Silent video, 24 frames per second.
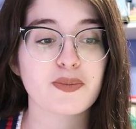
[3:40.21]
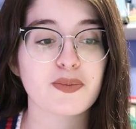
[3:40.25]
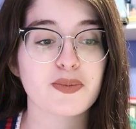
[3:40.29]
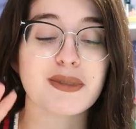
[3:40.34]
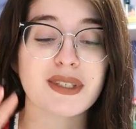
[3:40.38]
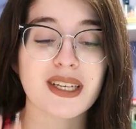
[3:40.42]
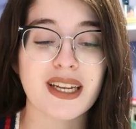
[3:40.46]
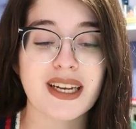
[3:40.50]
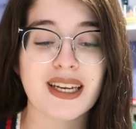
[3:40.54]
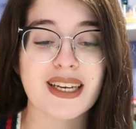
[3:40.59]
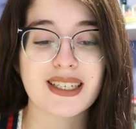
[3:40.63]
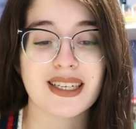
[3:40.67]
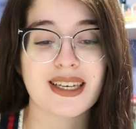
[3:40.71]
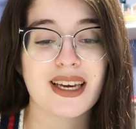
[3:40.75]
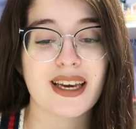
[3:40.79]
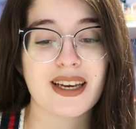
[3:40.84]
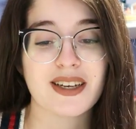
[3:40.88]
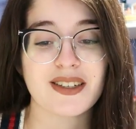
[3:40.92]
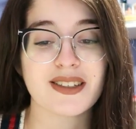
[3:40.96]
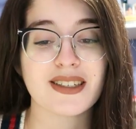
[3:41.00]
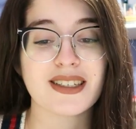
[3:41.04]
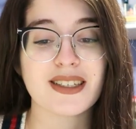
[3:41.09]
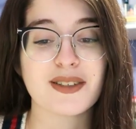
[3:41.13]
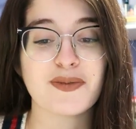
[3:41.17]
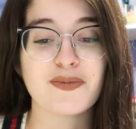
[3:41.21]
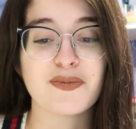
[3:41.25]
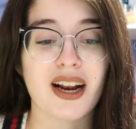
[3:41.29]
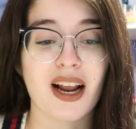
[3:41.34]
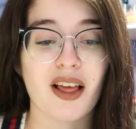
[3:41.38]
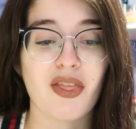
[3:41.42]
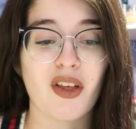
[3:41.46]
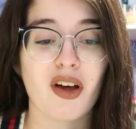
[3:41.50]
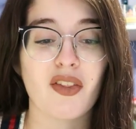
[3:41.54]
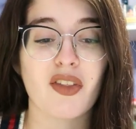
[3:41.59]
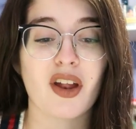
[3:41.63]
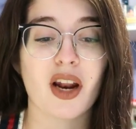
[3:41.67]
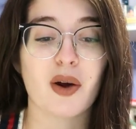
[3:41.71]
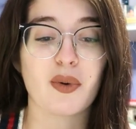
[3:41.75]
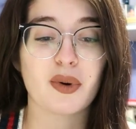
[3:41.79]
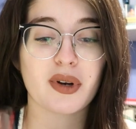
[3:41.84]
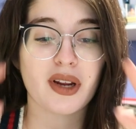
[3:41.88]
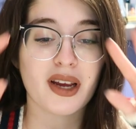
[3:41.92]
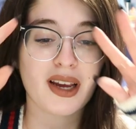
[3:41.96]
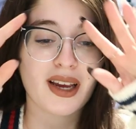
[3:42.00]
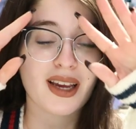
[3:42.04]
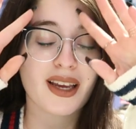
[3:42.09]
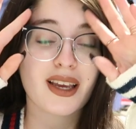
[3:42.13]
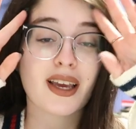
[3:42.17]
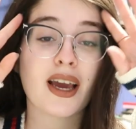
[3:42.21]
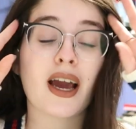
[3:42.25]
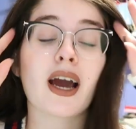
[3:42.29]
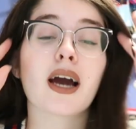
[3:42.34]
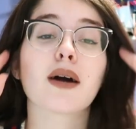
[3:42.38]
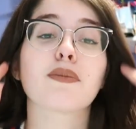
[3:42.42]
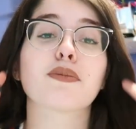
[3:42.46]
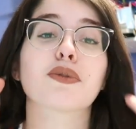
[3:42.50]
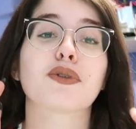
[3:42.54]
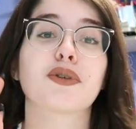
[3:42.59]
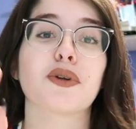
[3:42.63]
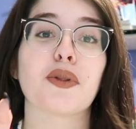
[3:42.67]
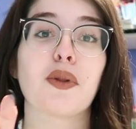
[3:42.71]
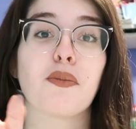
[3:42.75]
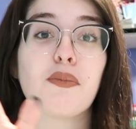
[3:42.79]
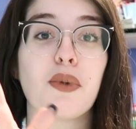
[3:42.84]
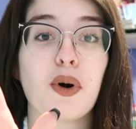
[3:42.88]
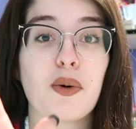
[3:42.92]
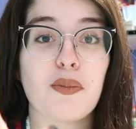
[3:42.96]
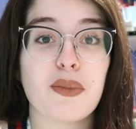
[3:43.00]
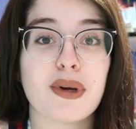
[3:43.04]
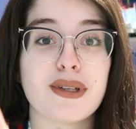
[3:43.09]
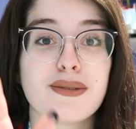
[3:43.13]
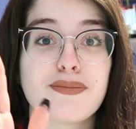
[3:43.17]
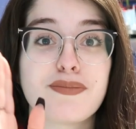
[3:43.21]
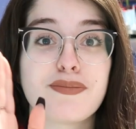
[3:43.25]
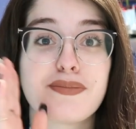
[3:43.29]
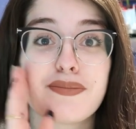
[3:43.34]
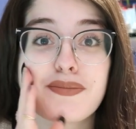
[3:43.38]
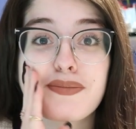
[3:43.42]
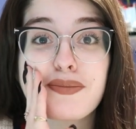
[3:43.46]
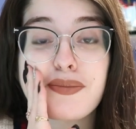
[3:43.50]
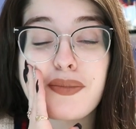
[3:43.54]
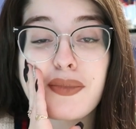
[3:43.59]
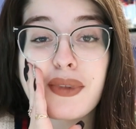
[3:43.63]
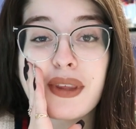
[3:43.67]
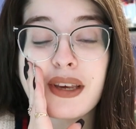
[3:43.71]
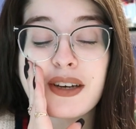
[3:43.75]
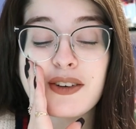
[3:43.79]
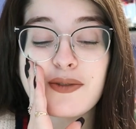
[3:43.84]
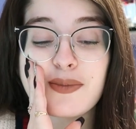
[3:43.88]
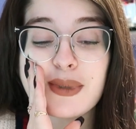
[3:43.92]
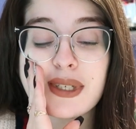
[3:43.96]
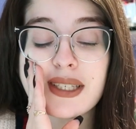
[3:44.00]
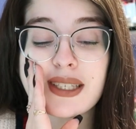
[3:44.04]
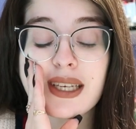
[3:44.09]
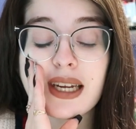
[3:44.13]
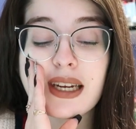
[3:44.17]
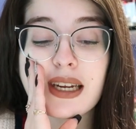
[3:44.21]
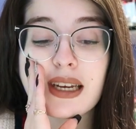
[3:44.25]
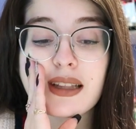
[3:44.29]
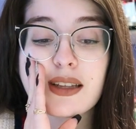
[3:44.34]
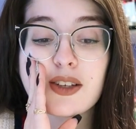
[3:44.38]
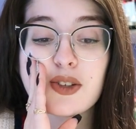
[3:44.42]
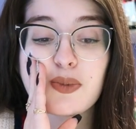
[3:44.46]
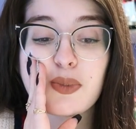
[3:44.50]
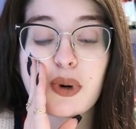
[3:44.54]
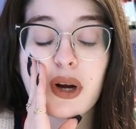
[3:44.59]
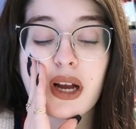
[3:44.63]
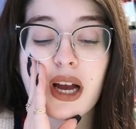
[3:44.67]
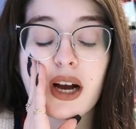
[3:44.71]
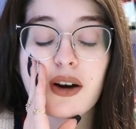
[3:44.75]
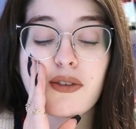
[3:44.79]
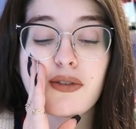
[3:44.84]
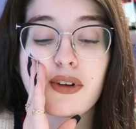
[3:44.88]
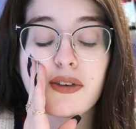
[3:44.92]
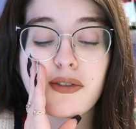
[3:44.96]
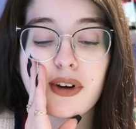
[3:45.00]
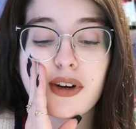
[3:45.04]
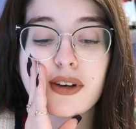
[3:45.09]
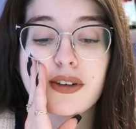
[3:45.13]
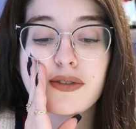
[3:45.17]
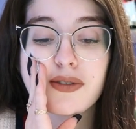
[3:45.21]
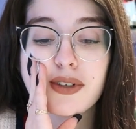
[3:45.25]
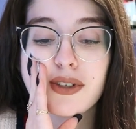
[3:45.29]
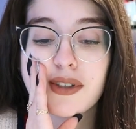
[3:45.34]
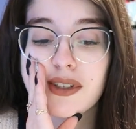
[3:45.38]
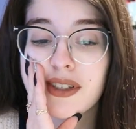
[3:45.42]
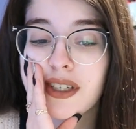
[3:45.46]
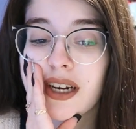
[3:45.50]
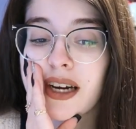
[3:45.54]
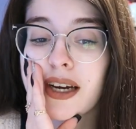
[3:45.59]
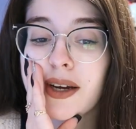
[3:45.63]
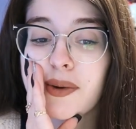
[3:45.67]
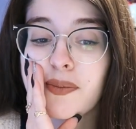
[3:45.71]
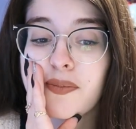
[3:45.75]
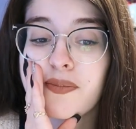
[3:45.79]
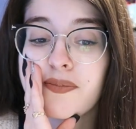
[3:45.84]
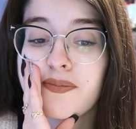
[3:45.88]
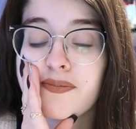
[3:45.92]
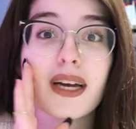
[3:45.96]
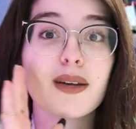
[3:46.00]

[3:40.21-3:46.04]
I'm sending it to Kaylee, and I thought that I would capture the moment of me sending this book out for the very first time.